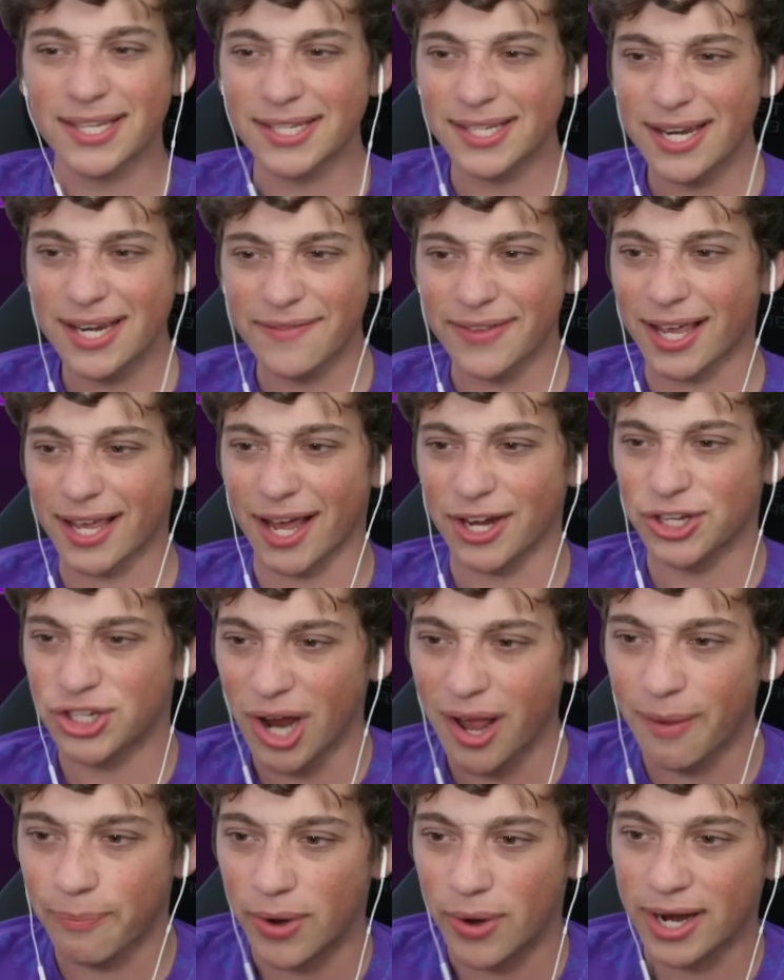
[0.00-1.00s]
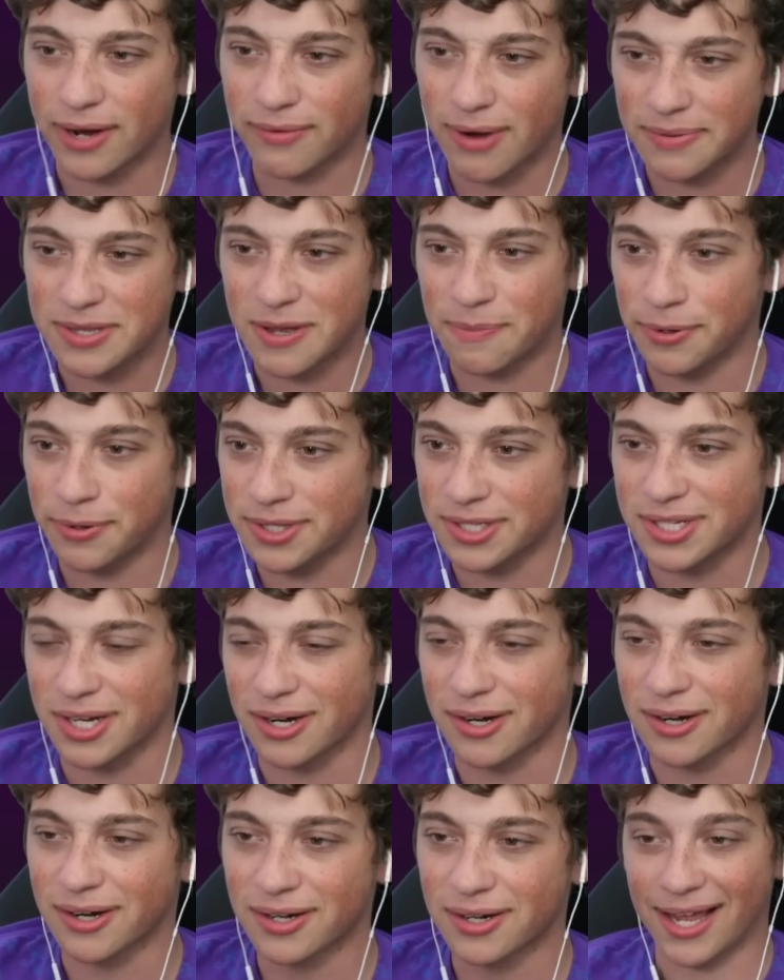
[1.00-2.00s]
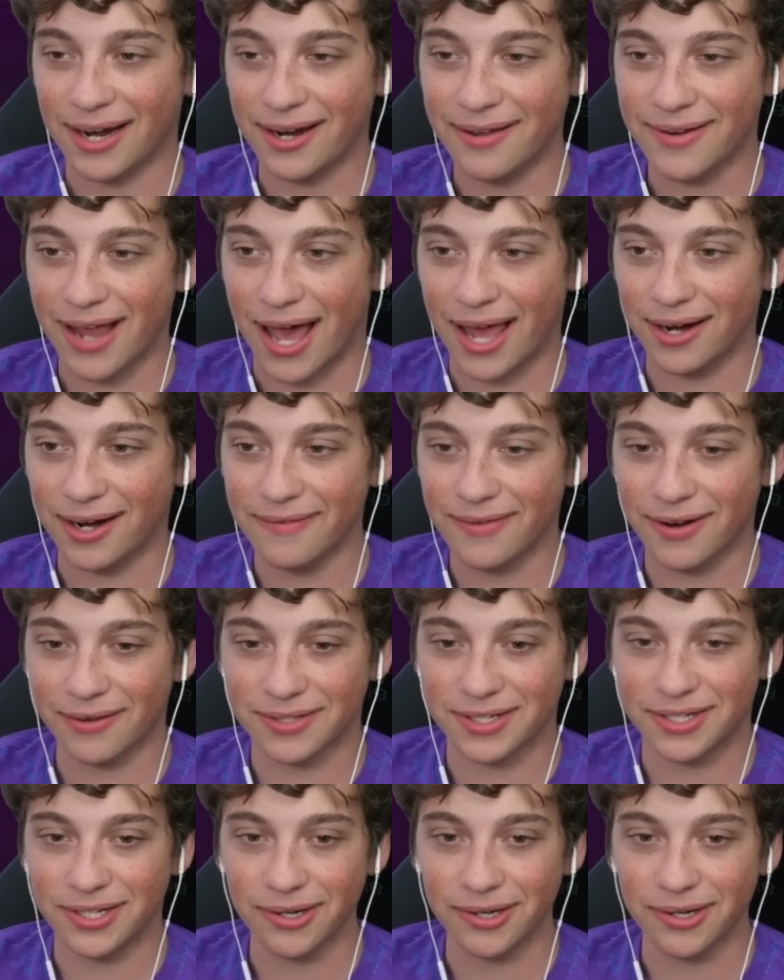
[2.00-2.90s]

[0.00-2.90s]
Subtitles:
isn't even like a jump. Why did Robto put this here? Like I don't even know what to